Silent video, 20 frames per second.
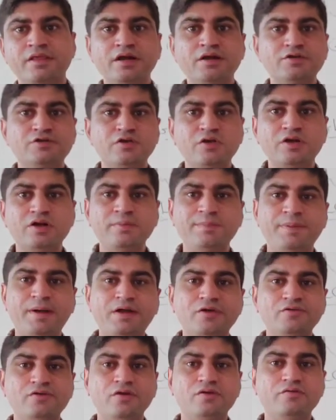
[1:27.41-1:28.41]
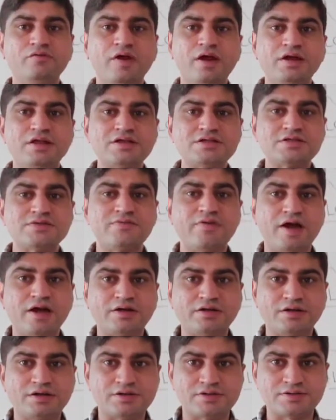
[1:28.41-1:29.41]
they also depend on various
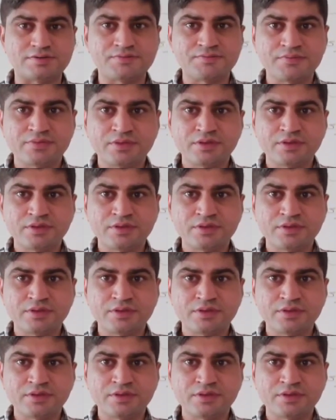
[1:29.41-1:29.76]
factors.